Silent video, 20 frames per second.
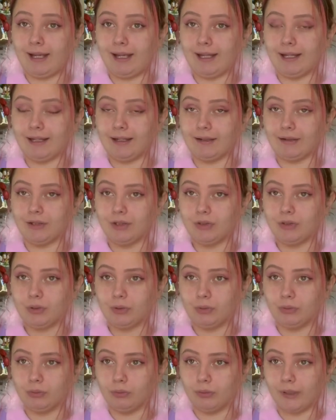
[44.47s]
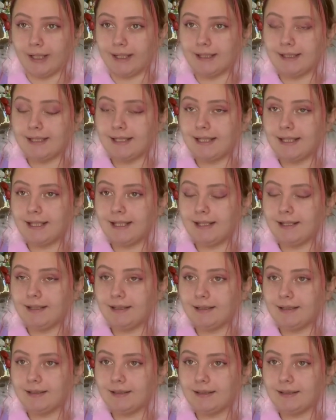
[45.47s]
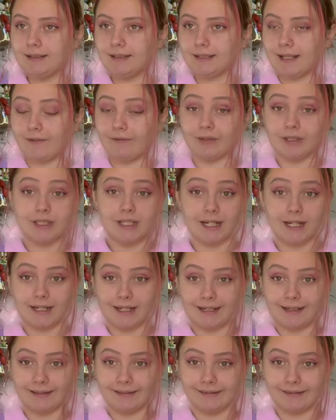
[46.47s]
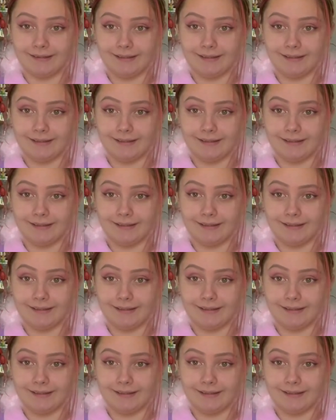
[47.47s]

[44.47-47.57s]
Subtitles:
in 2017.